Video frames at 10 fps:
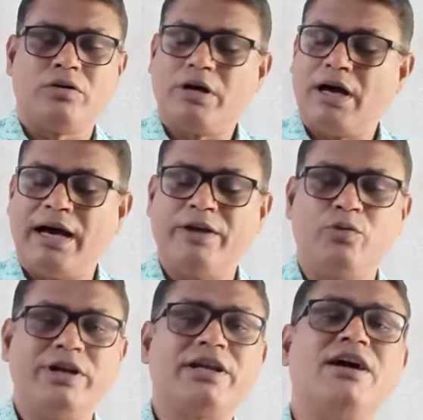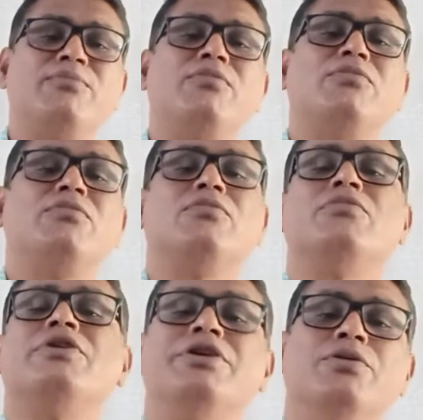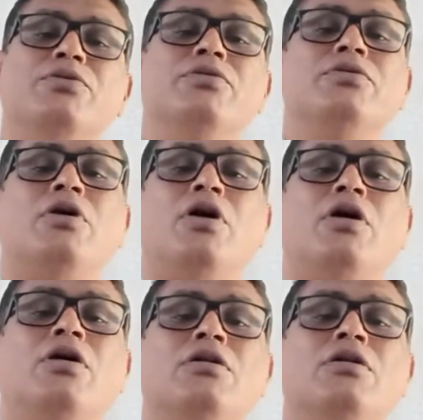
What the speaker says: I welcome you all